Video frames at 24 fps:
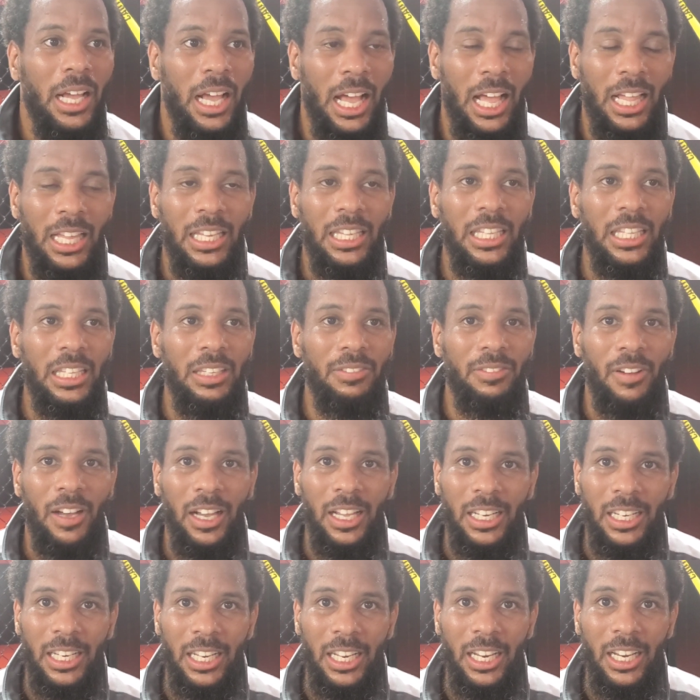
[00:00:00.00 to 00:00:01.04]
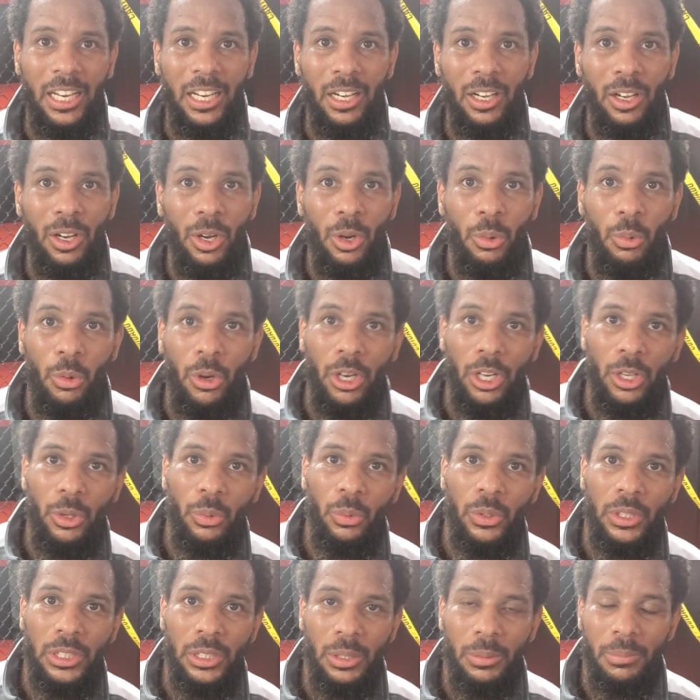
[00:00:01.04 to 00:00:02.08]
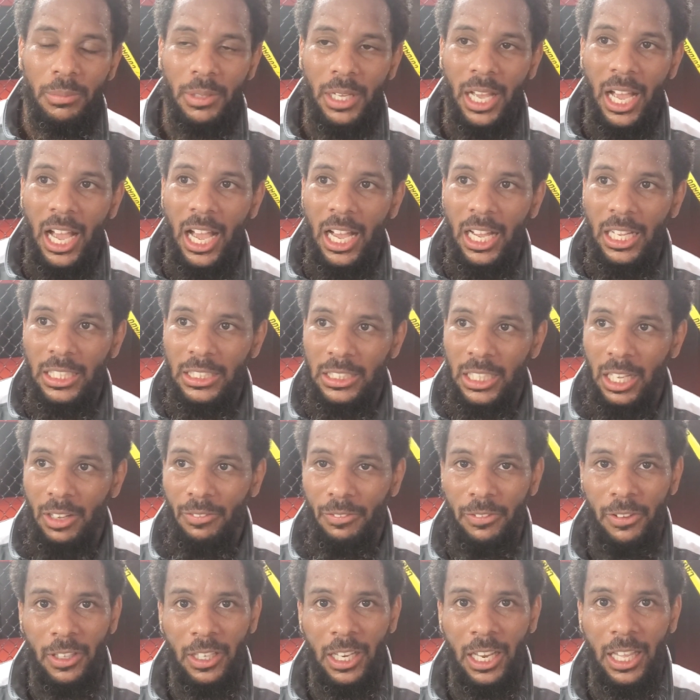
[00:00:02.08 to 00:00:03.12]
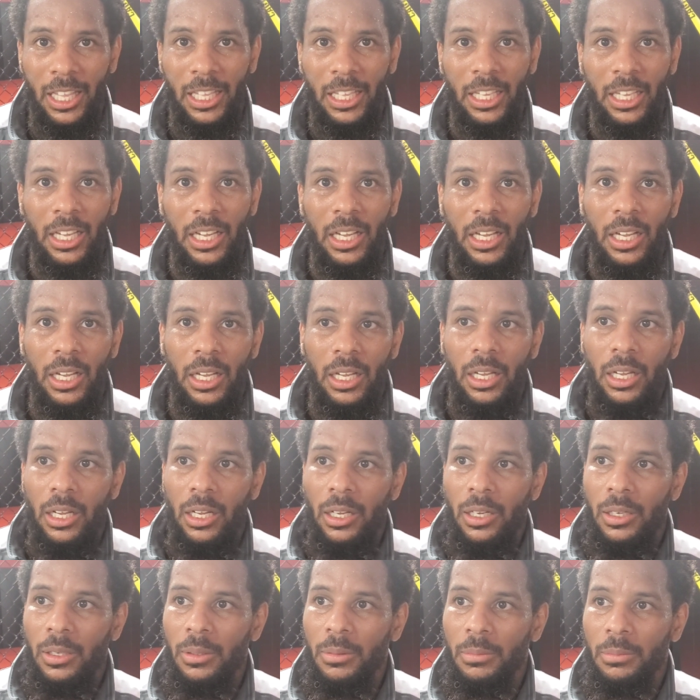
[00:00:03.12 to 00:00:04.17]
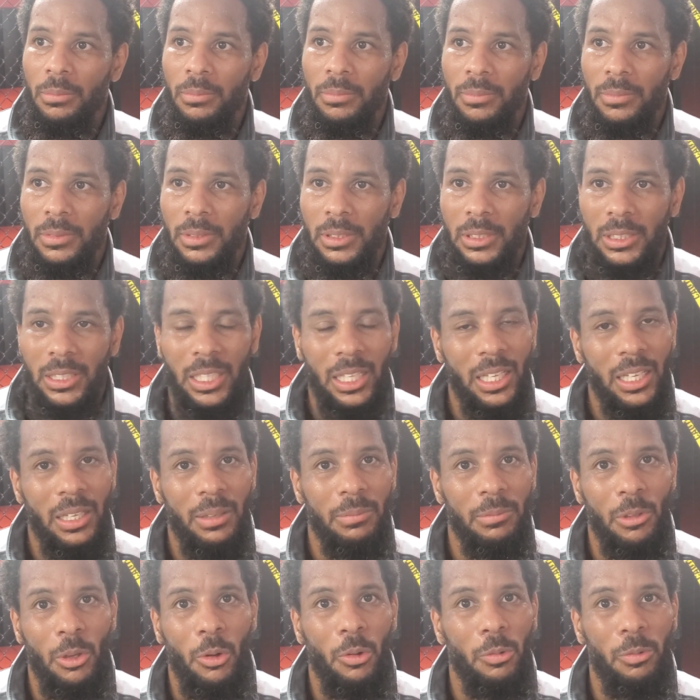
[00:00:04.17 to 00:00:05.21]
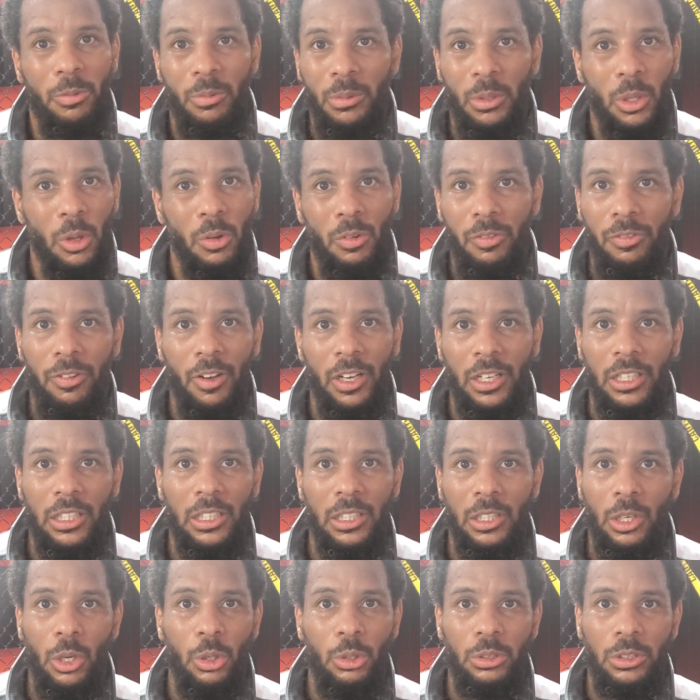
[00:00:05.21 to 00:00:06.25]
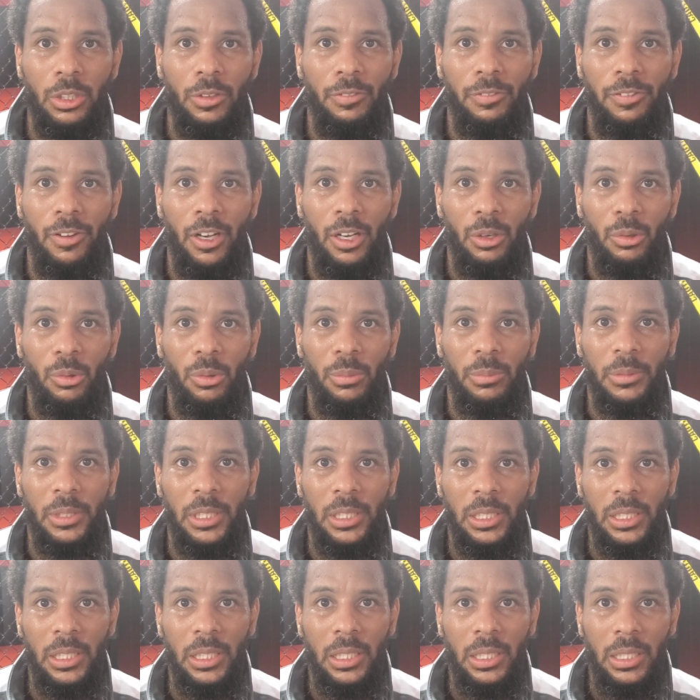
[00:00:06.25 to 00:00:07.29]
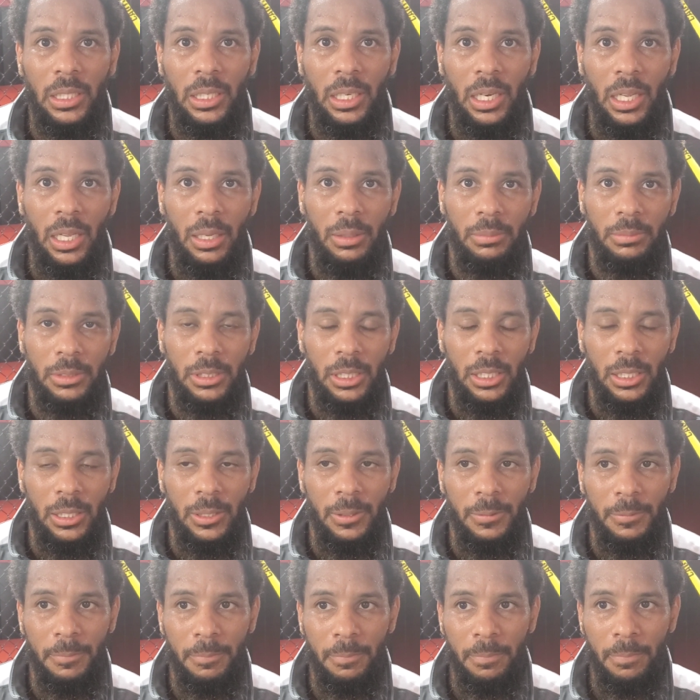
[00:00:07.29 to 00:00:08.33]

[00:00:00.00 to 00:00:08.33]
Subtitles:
I leave out of here working with them guys, I feel like, no fucking coach can fuck with me. You know what I'm saying?